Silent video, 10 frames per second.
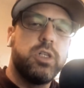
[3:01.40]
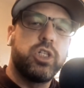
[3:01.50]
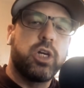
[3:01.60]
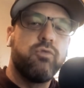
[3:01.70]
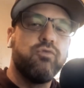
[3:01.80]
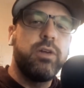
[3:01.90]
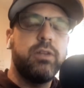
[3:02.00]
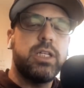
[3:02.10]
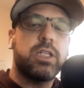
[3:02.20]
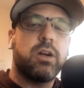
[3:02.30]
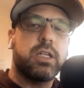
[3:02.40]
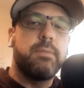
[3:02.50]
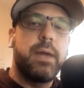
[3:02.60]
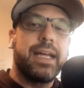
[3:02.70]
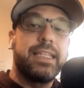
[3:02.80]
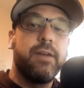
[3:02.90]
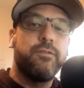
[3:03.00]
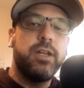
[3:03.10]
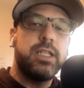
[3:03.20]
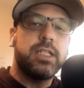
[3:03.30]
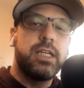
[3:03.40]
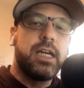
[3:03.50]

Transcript: is you can really start to make a difference.